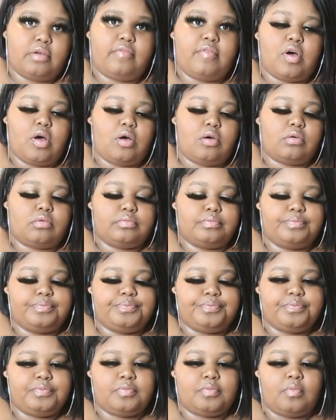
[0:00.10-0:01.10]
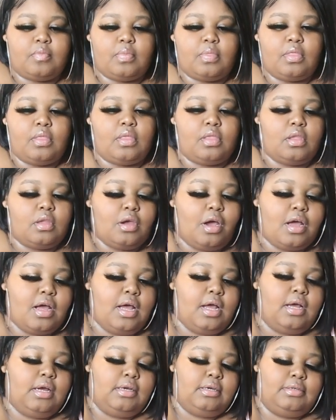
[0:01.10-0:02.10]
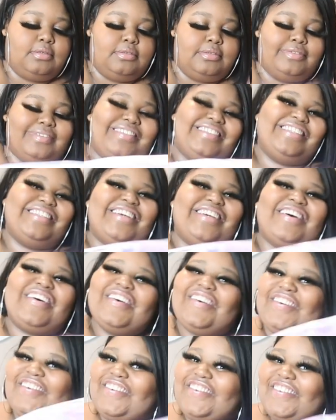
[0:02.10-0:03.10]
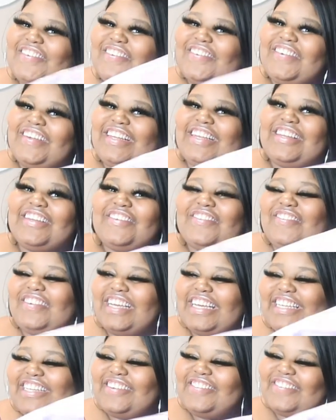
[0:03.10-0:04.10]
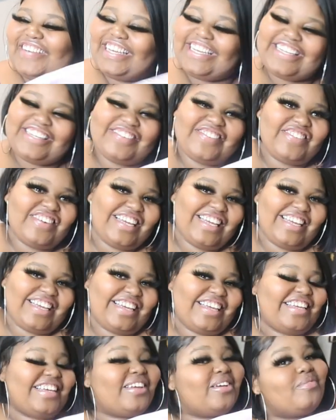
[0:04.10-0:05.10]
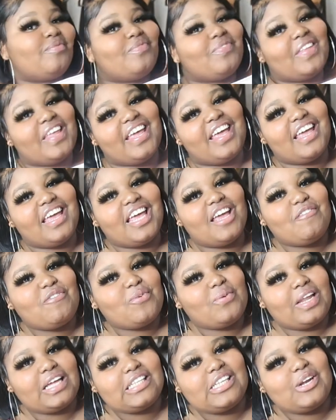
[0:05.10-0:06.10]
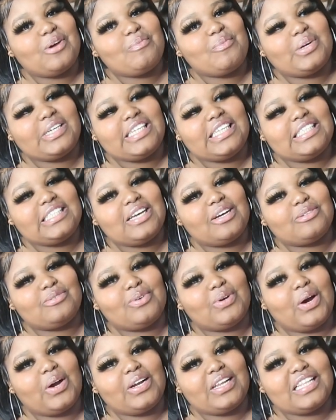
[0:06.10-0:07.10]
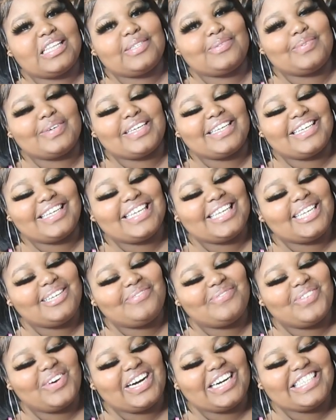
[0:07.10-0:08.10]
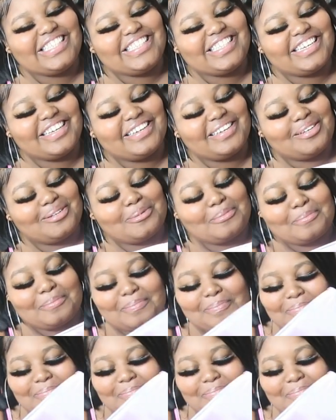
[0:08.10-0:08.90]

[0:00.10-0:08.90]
Love Ball. Oh, new wig, new wig, new wig. If you'd like to know more details regarding this wig, keep watching.